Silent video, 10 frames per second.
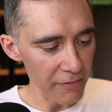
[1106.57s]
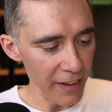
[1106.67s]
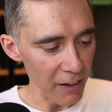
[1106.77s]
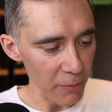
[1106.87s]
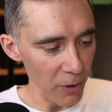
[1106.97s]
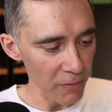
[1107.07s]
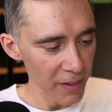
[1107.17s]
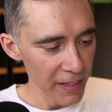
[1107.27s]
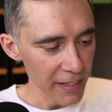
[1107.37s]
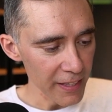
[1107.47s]
available
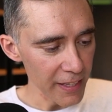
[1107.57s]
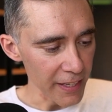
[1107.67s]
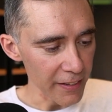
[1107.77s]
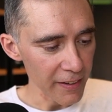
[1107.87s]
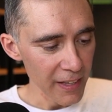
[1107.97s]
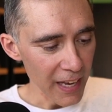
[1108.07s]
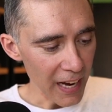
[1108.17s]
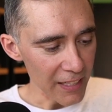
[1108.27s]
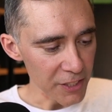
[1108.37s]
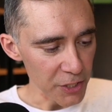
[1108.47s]
here
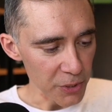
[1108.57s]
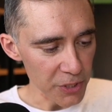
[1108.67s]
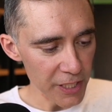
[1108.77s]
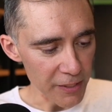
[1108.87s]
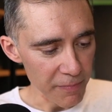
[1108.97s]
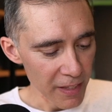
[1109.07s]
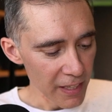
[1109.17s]
as you see.